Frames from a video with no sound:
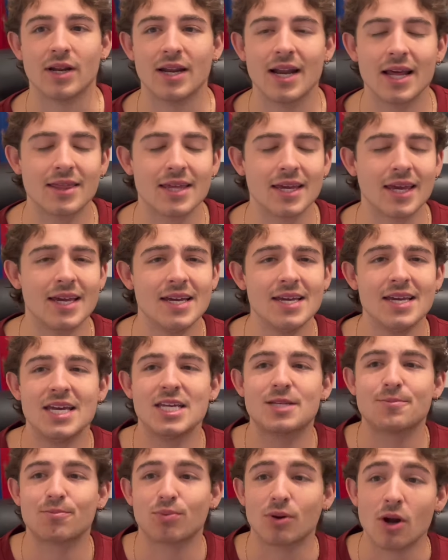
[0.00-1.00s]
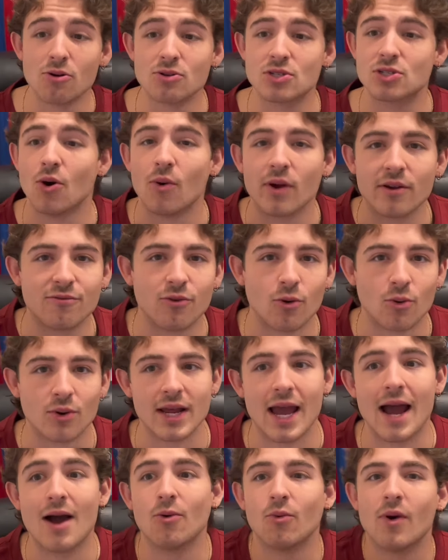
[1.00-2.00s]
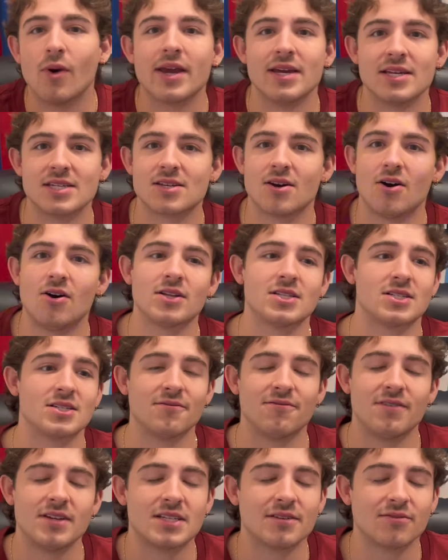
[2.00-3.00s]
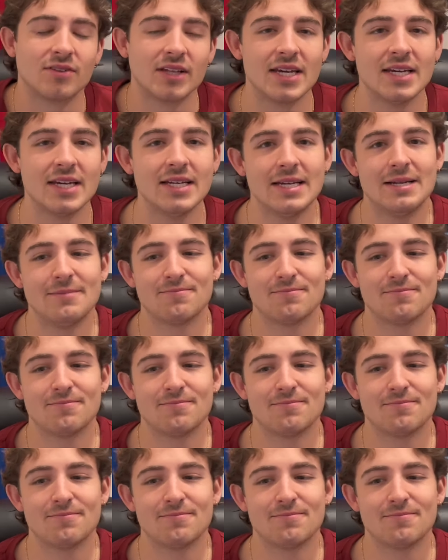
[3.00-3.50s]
And I think his pros going forward outweigh his cons defensively.